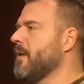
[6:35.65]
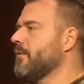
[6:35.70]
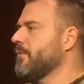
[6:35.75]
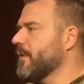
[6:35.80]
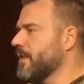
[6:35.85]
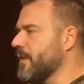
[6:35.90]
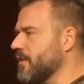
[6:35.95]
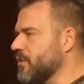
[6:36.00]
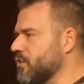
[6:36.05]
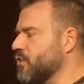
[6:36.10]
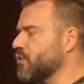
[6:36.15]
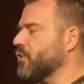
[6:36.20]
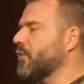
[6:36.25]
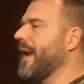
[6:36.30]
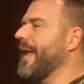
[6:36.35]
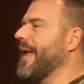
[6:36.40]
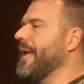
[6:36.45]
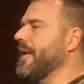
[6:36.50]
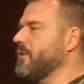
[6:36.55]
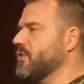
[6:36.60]
for the
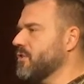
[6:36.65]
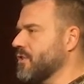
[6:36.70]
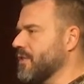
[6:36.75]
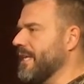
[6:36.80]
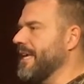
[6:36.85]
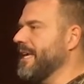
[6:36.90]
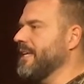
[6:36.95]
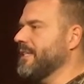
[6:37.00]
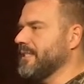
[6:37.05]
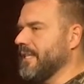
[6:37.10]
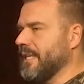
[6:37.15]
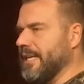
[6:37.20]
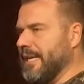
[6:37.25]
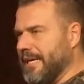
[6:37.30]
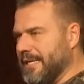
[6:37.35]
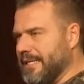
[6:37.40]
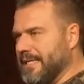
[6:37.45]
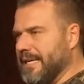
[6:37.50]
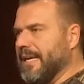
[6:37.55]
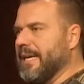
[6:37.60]
strange things that
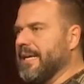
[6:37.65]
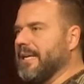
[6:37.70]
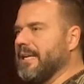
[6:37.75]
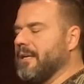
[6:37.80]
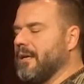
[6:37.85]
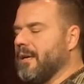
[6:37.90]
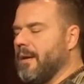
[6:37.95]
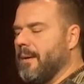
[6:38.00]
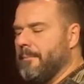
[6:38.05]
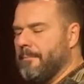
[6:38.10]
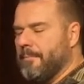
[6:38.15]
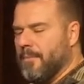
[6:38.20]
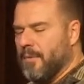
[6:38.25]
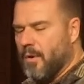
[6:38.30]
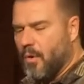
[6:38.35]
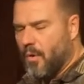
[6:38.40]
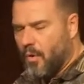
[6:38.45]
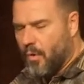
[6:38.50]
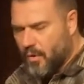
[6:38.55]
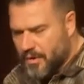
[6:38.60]
he did
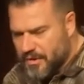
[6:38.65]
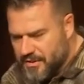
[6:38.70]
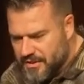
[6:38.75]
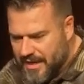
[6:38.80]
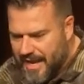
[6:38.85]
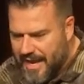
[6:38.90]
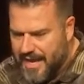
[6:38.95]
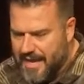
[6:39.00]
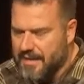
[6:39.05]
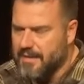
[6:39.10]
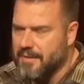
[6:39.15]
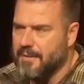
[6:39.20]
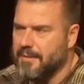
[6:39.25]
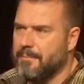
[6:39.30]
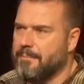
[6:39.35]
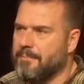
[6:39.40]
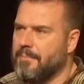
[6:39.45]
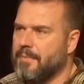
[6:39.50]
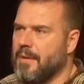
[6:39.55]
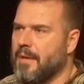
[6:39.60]
or said.
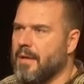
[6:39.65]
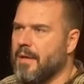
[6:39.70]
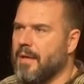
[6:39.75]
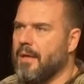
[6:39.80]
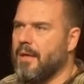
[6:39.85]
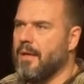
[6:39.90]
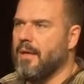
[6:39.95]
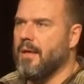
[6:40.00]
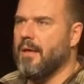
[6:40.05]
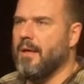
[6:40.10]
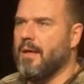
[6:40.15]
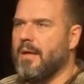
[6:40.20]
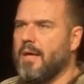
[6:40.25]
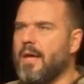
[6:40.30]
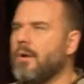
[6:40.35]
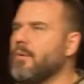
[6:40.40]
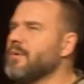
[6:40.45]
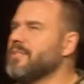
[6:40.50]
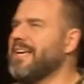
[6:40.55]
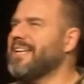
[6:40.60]

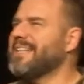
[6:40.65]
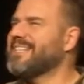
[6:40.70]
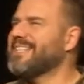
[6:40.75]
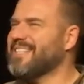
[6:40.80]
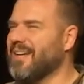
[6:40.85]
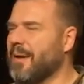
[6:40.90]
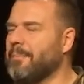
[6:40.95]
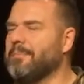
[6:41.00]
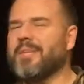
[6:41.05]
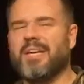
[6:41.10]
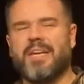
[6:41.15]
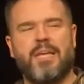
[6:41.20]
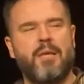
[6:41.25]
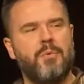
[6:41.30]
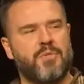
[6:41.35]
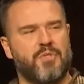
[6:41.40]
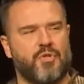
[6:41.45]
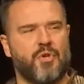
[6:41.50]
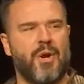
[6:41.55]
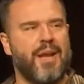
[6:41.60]
He always had something he
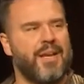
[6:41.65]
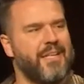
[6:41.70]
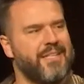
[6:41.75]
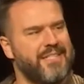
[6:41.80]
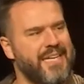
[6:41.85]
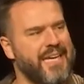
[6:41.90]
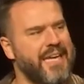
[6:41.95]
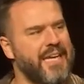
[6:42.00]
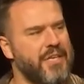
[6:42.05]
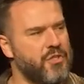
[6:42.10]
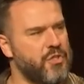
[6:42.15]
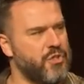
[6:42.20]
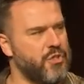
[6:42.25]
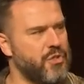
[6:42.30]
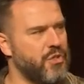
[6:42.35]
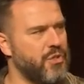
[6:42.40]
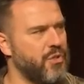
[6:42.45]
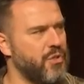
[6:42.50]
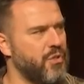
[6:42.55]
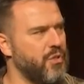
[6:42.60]
was trying to
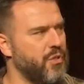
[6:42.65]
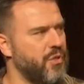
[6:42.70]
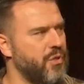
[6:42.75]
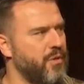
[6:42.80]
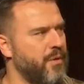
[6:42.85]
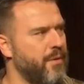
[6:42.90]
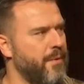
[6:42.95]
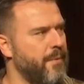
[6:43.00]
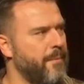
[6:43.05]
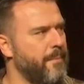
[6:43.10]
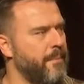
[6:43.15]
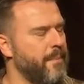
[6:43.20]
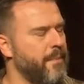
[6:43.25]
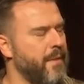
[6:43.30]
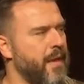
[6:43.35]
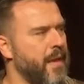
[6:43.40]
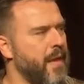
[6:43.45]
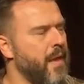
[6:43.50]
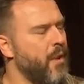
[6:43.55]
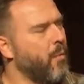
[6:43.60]
teach.
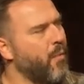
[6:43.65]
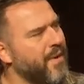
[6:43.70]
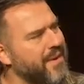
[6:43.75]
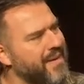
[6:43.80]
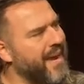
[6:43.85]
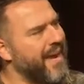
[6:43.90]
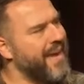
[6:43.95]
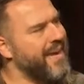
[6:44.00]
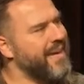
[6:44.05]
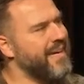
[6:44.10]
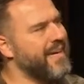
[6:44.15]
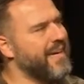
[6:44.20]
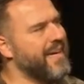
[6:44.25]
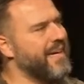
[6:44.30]
One night,